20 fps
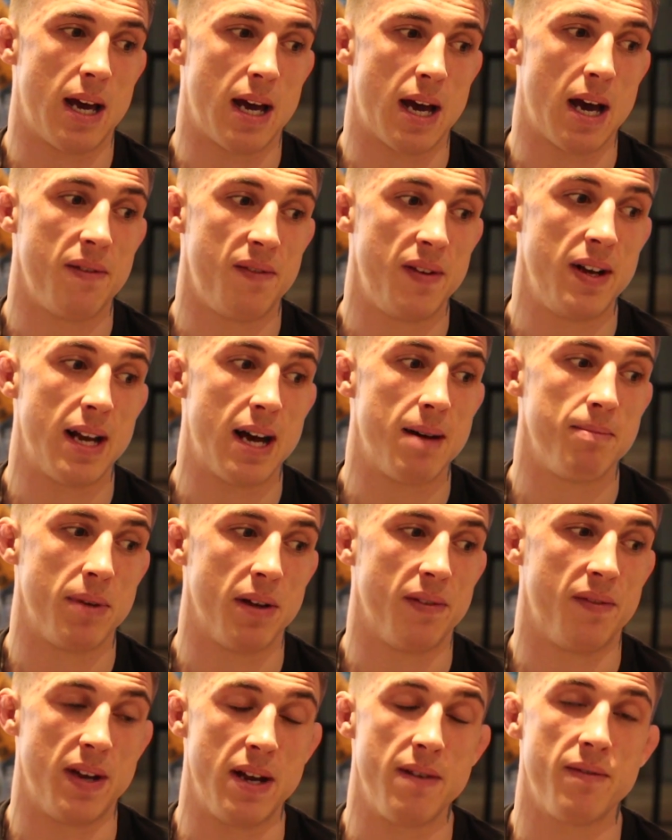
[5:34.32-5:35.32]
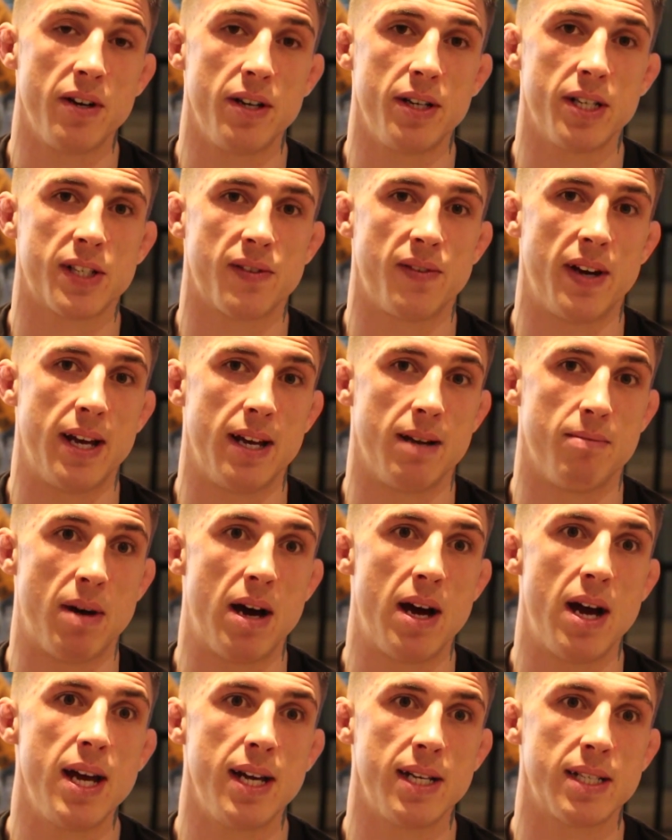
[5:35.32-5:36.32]
the favourite in this fight in
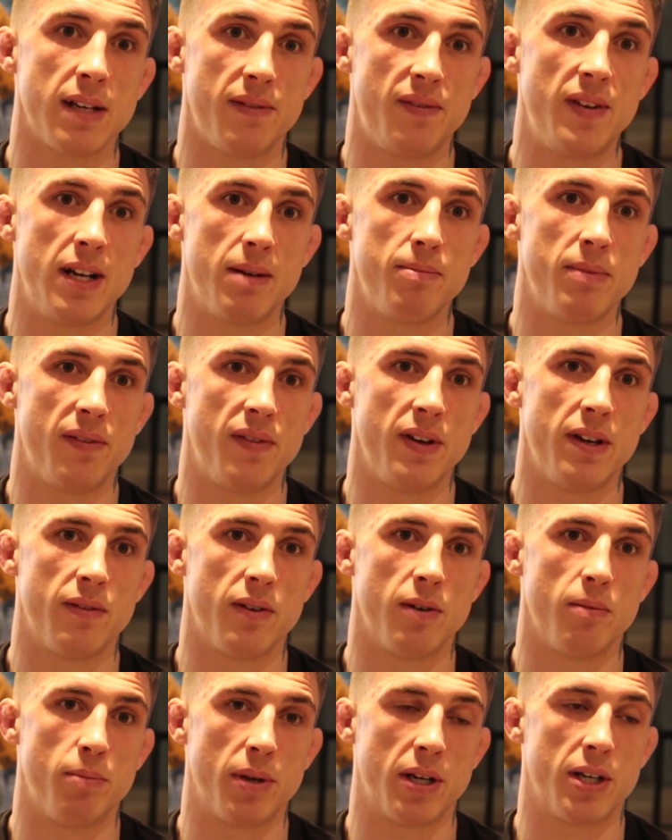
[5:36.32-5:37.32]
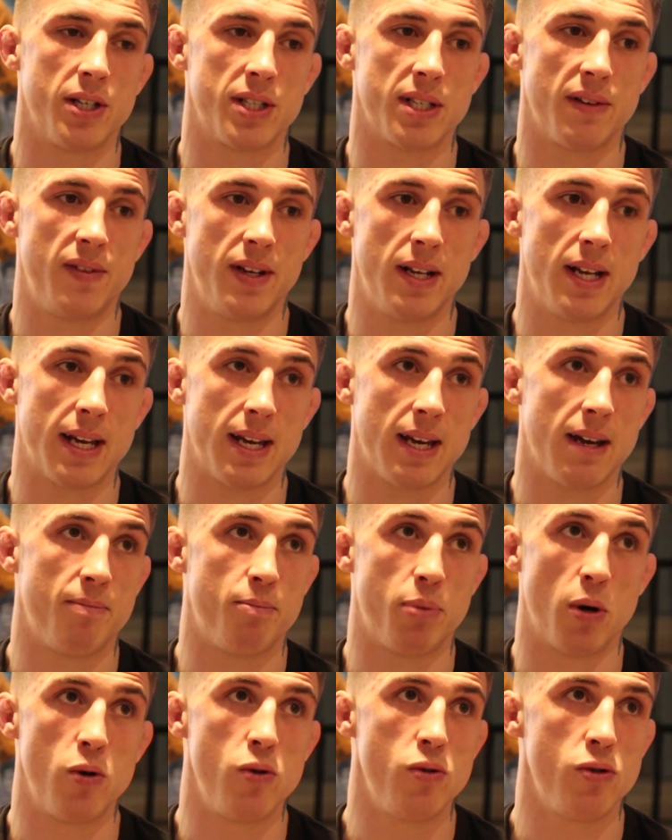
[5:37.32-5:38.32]
my eyes. I feel I'm the favourite because I feel like I
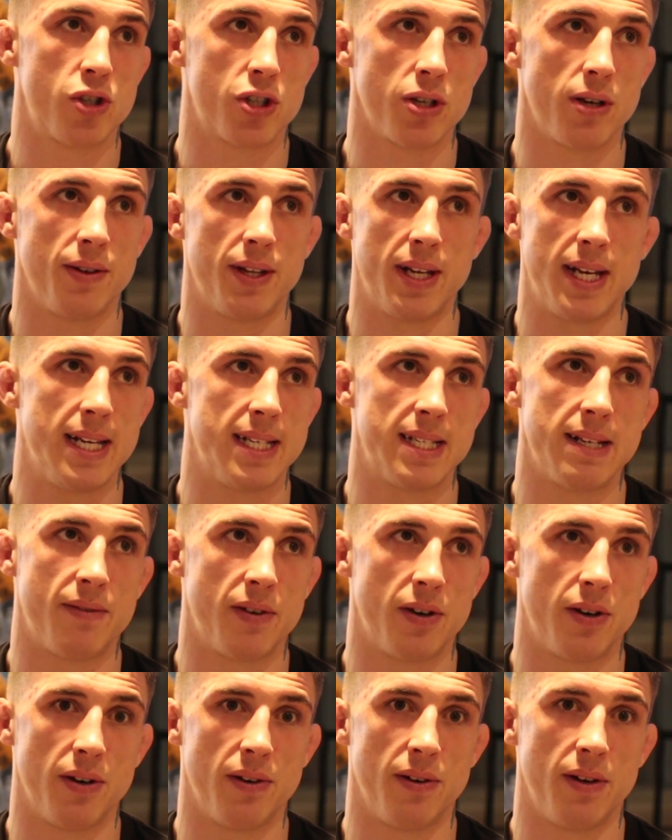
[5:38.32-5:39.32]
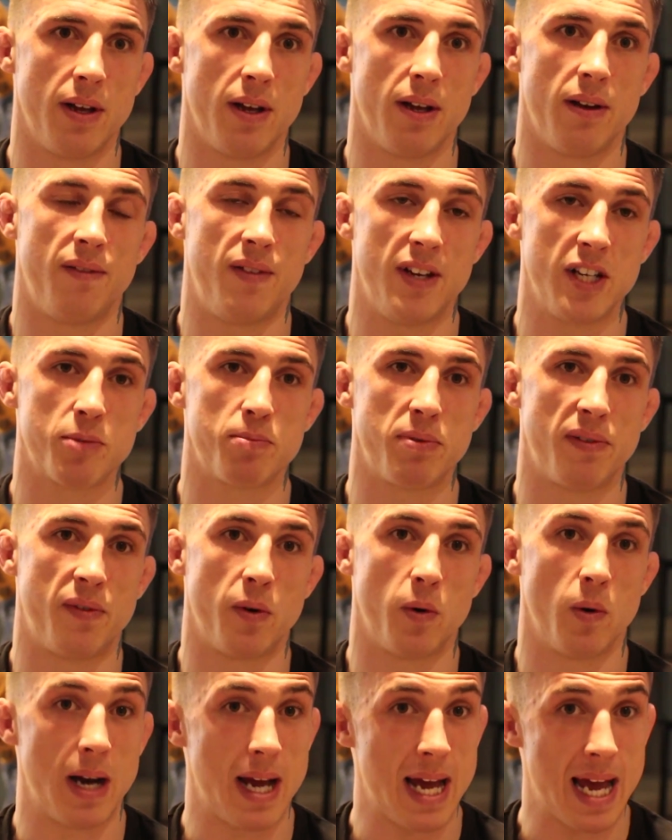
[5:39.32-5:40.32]
have posed something that he's never faced
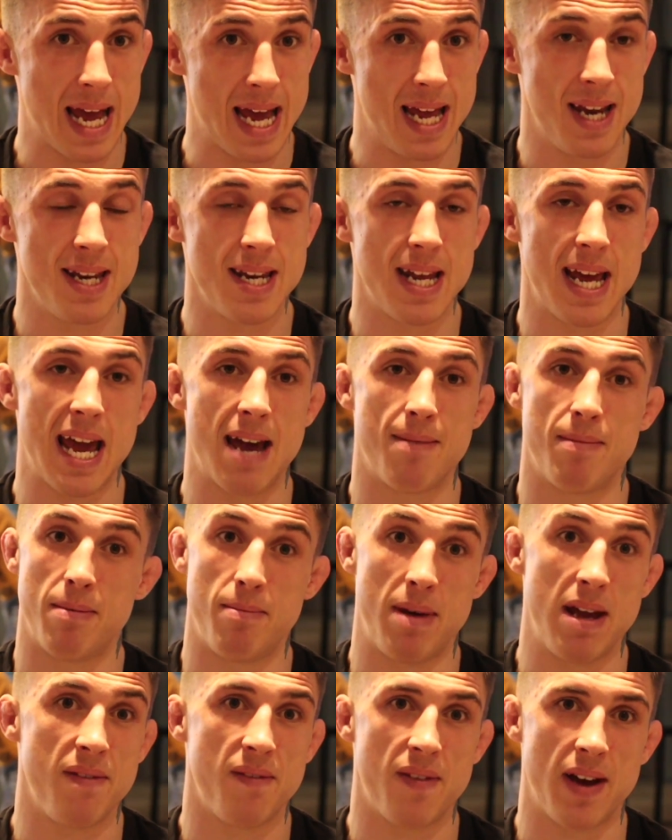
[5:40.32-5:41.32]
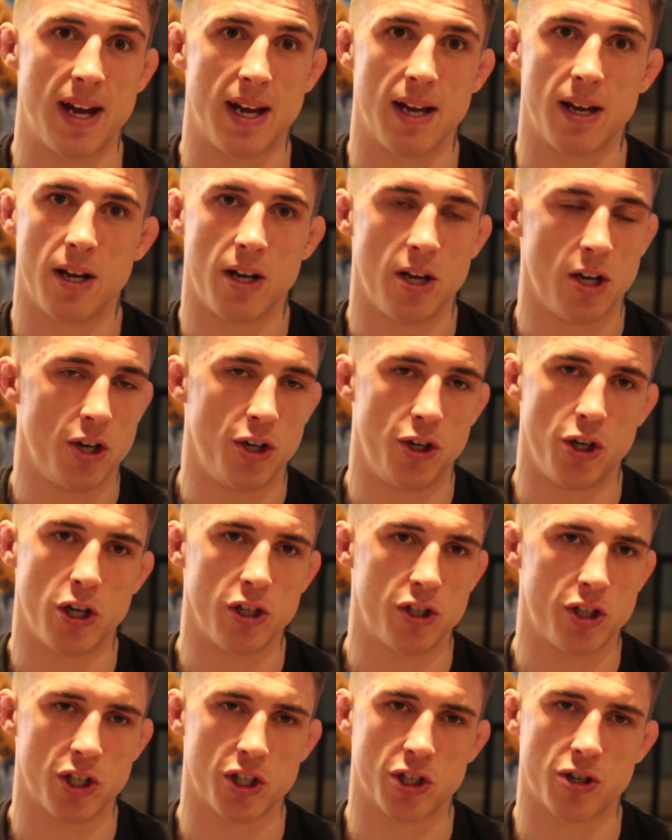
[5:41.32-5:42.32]
before in MMA fight,
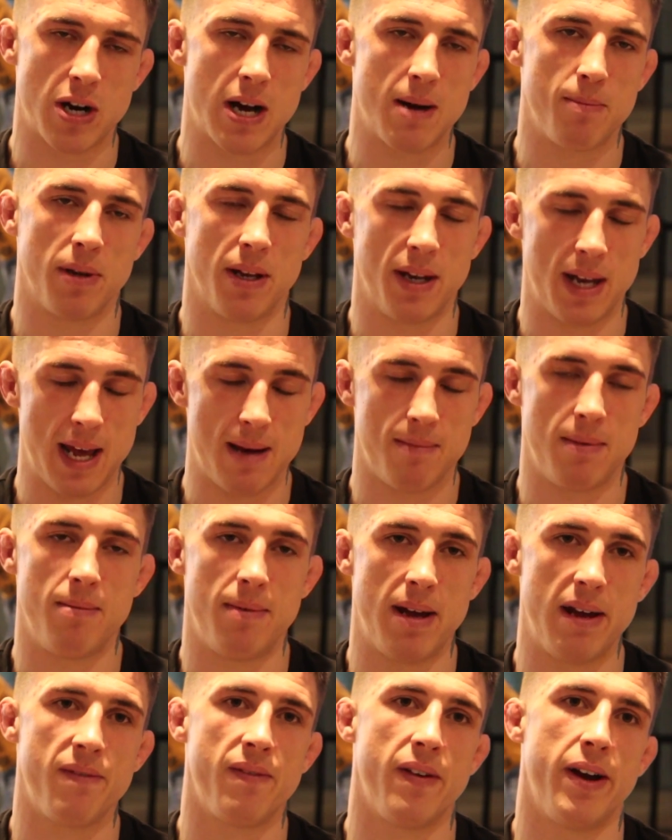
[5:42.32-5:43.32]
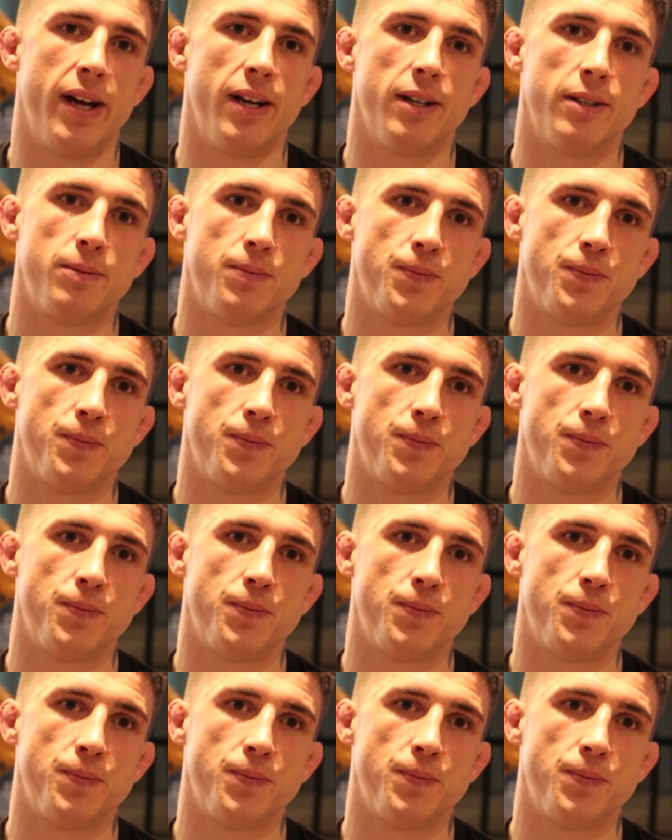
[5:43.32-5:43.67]
not just grappling, MMA fight.